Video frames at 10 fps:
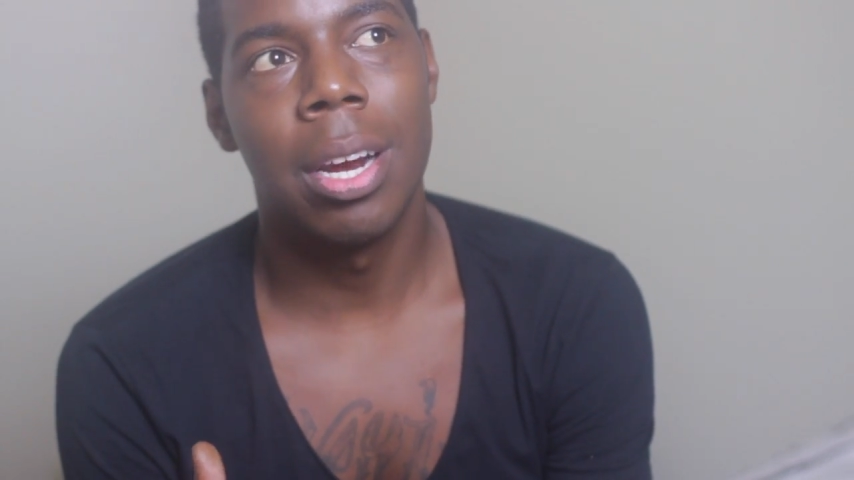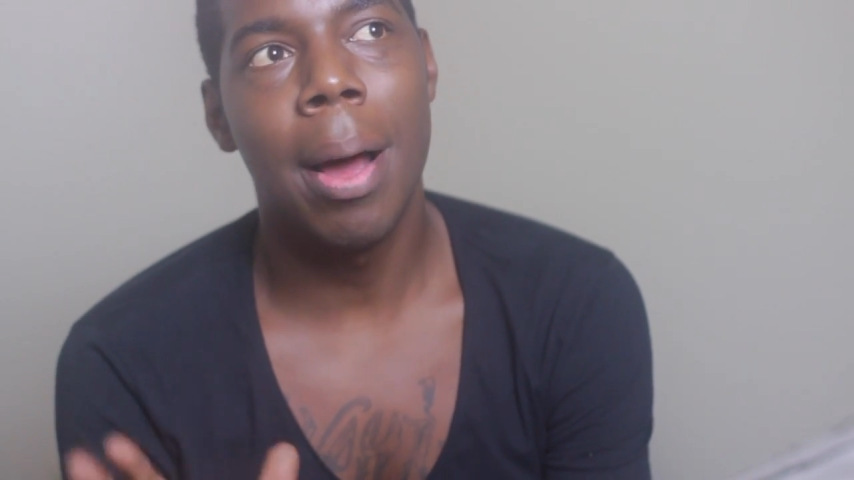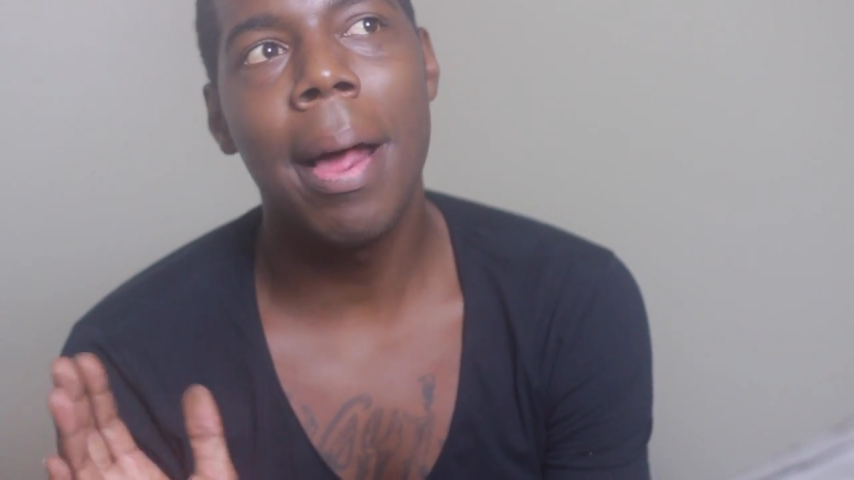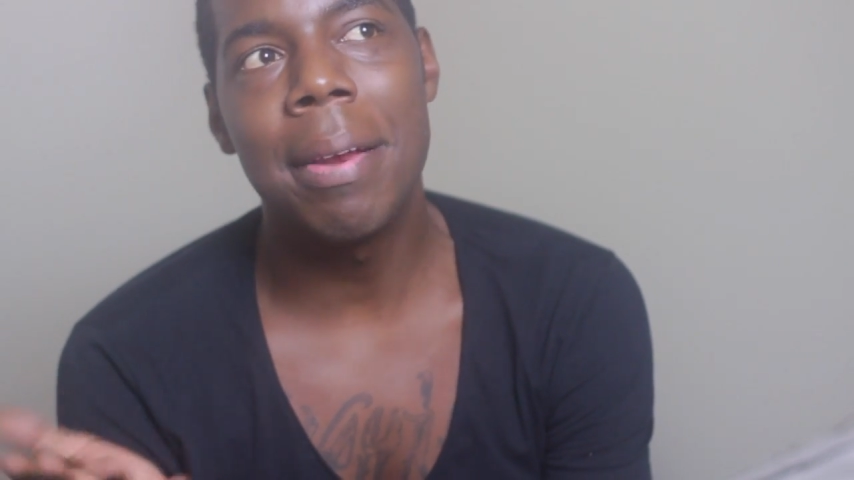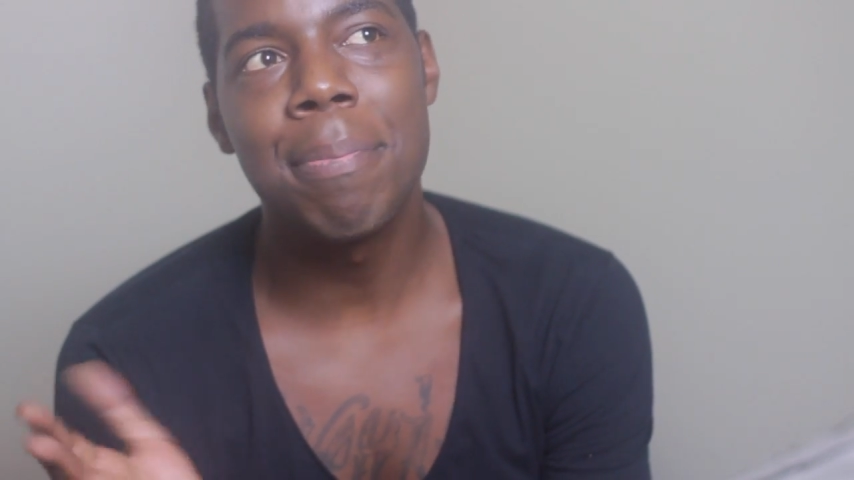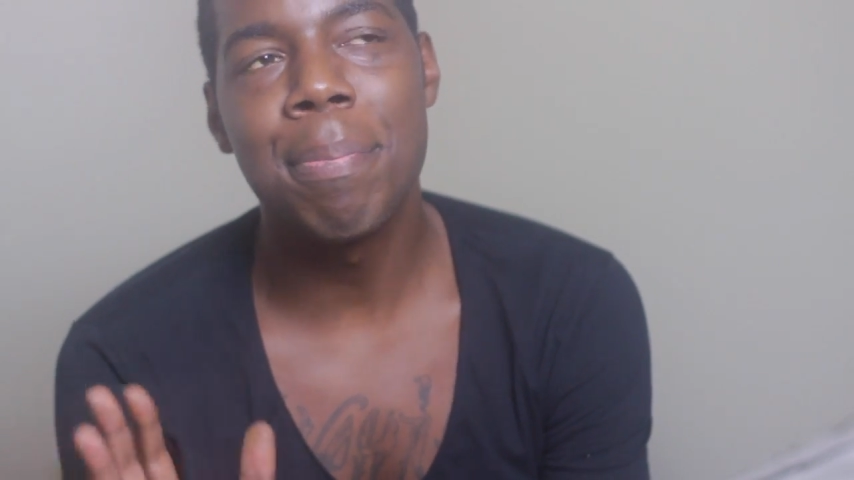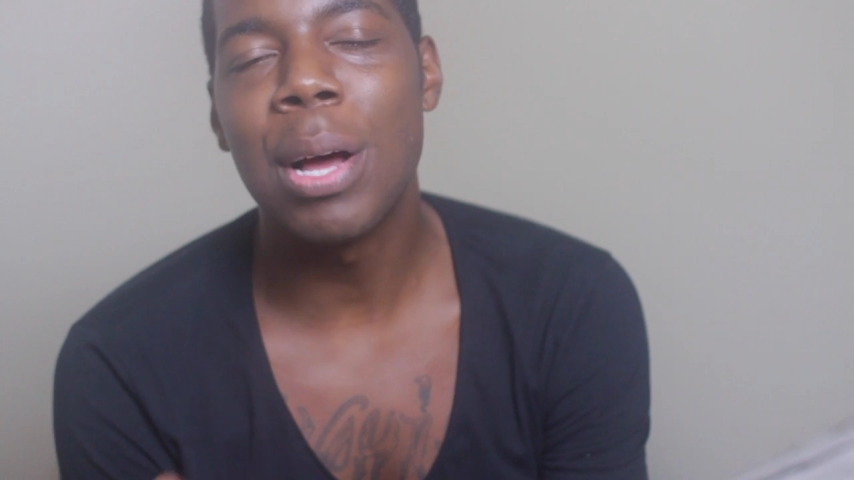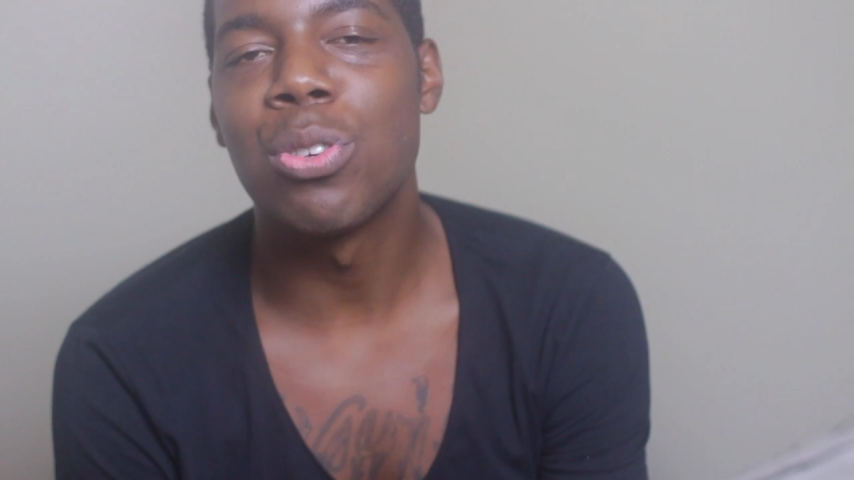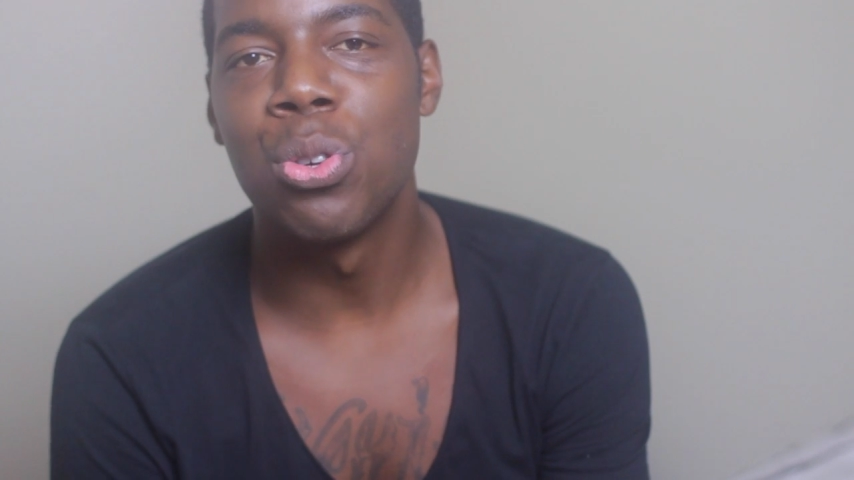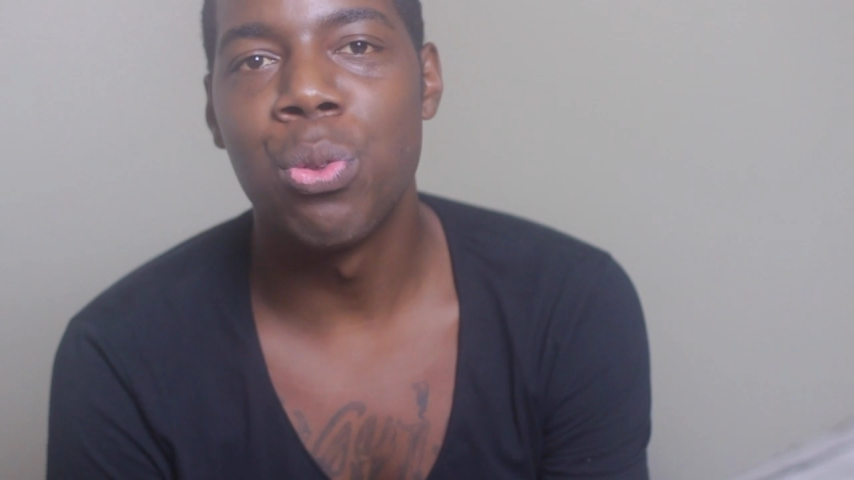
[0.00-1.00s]

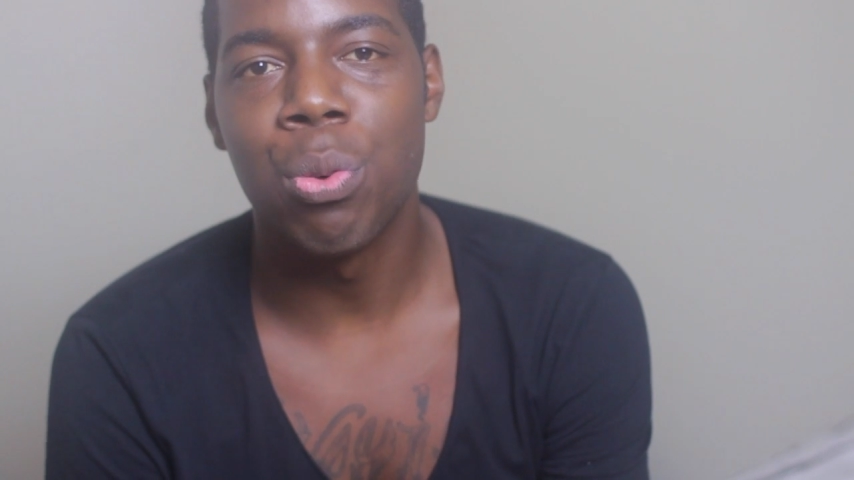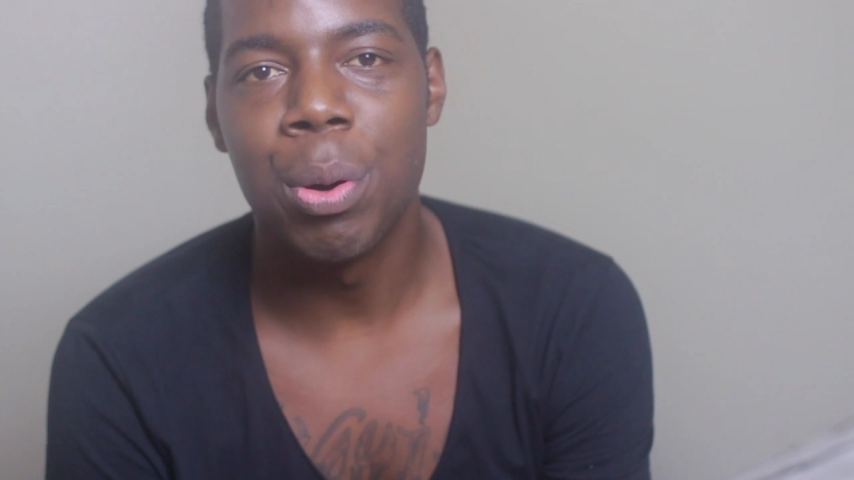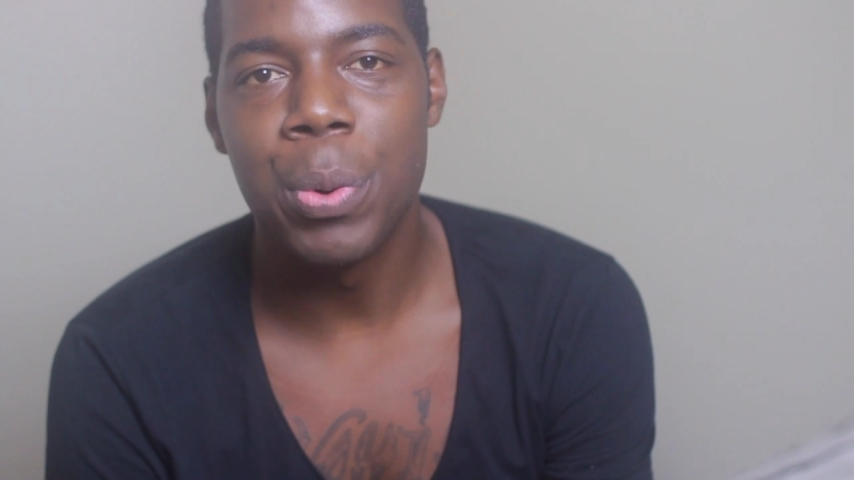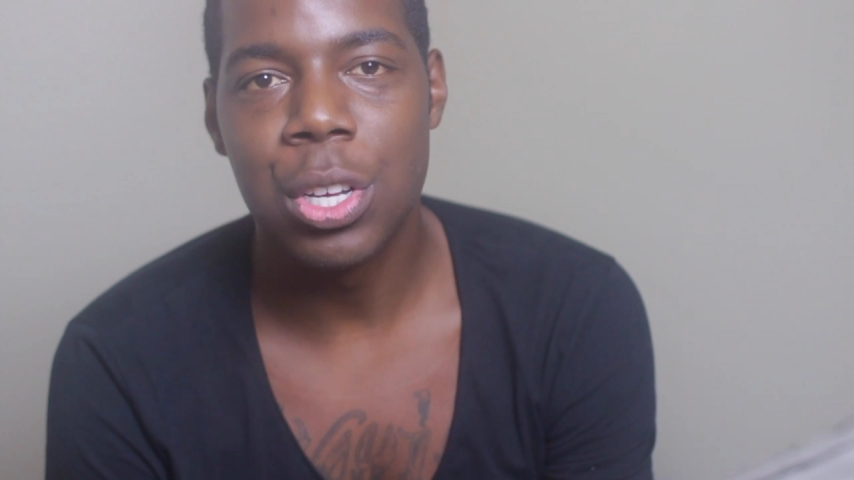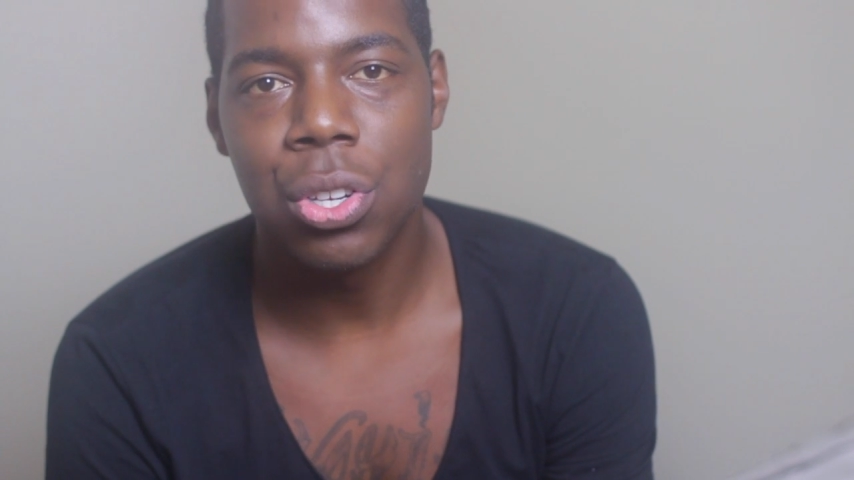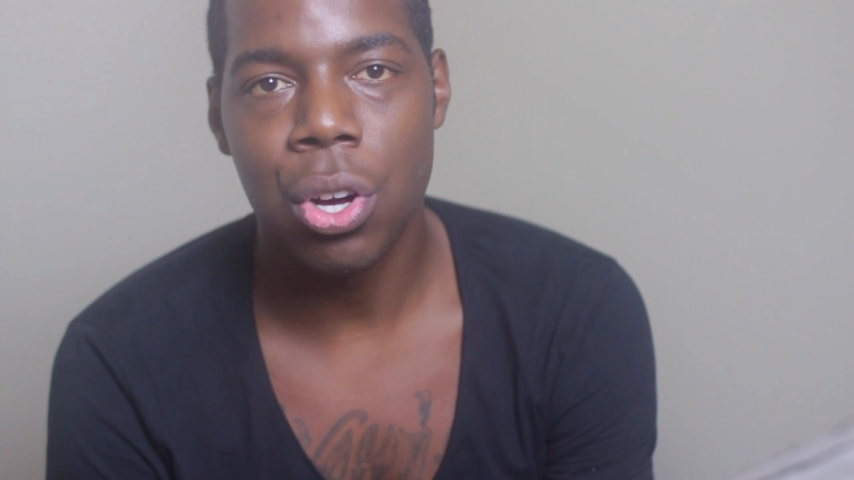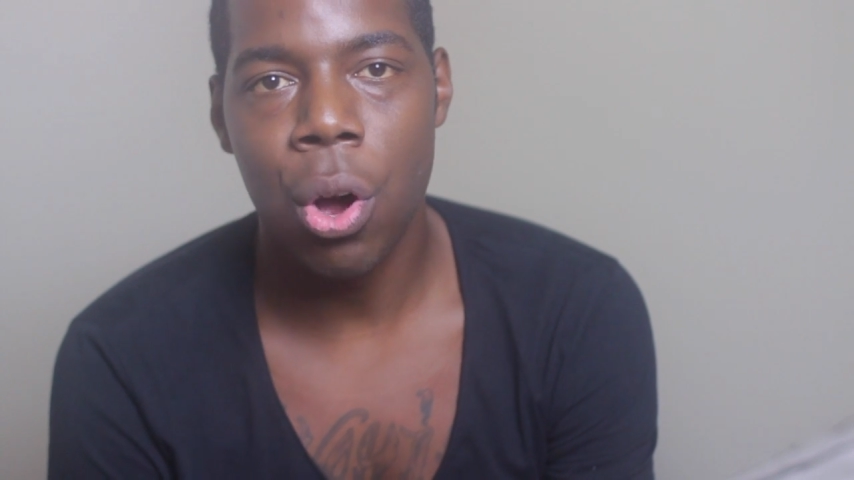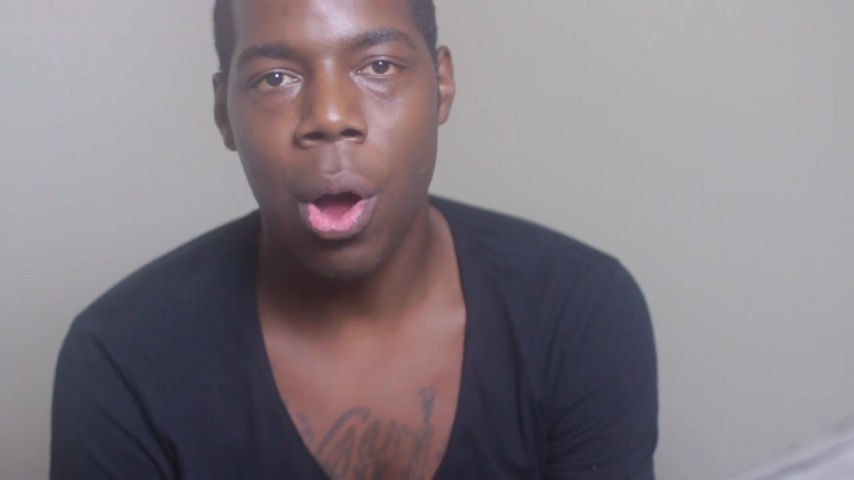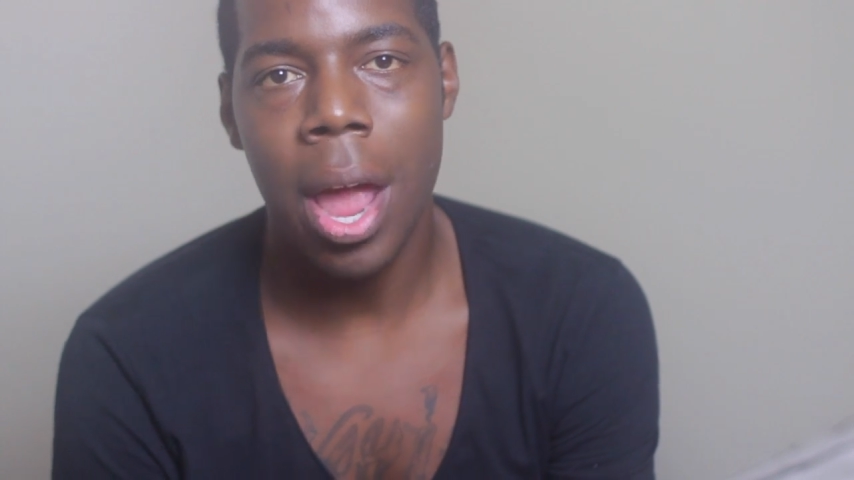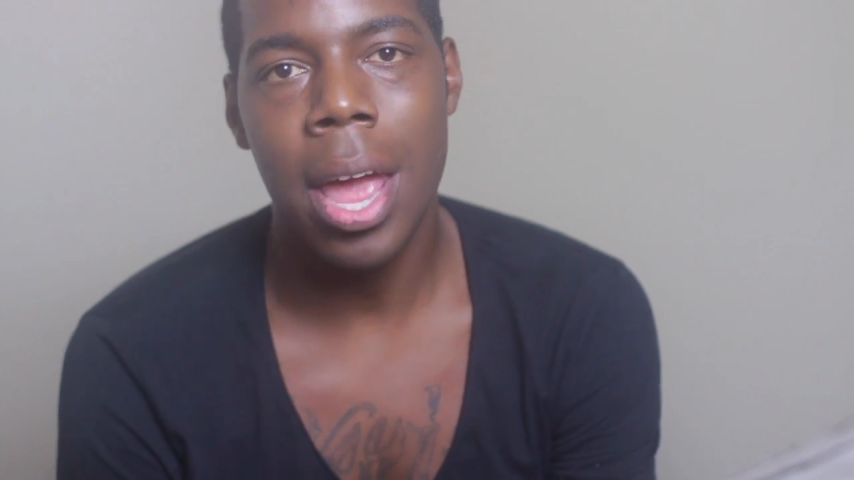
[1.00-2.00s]
about 2-3 weeks
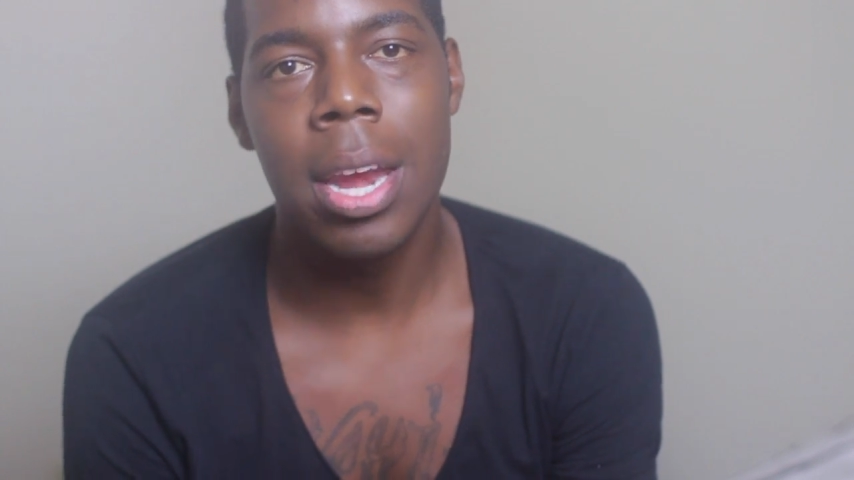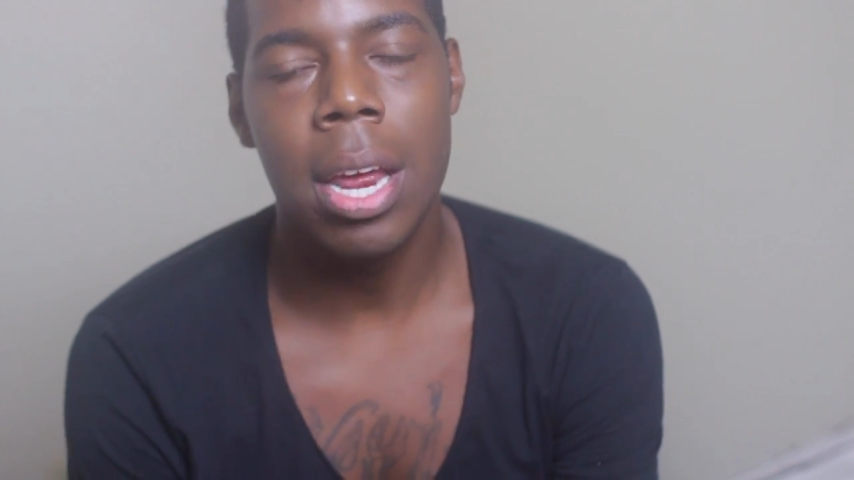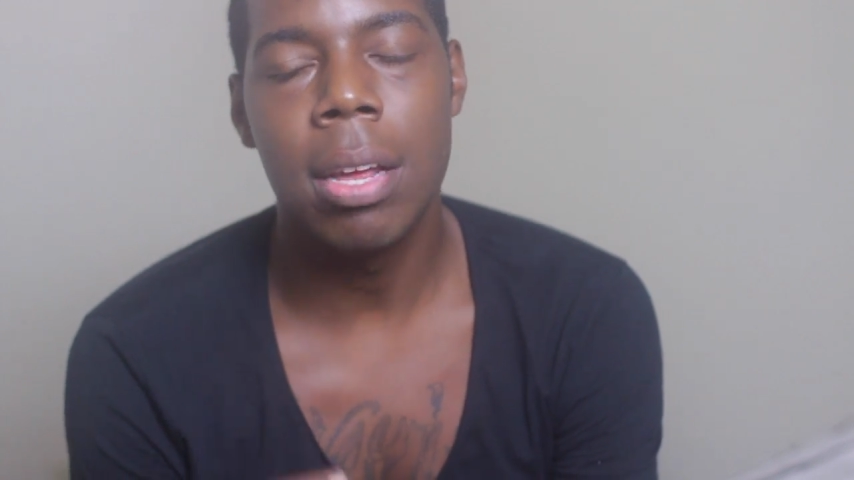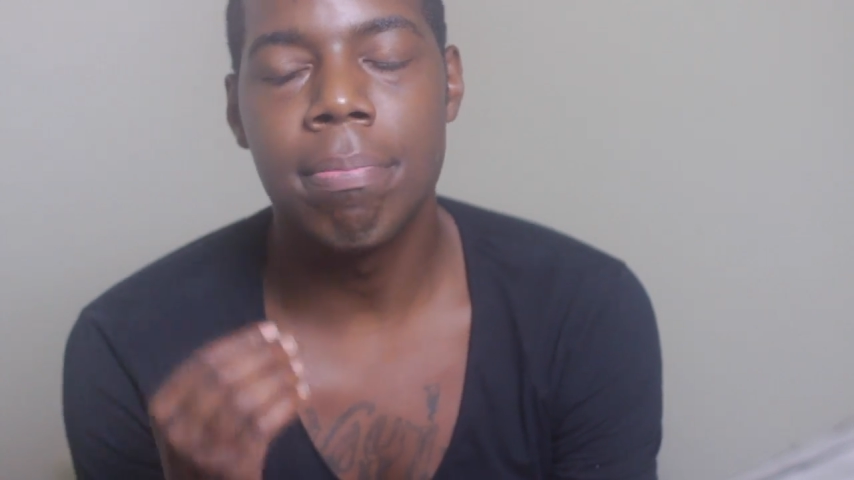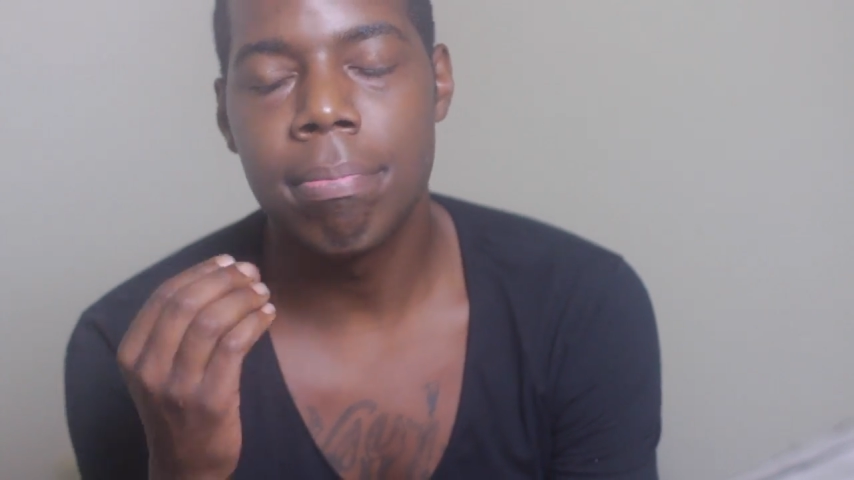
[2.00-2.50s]
ago, and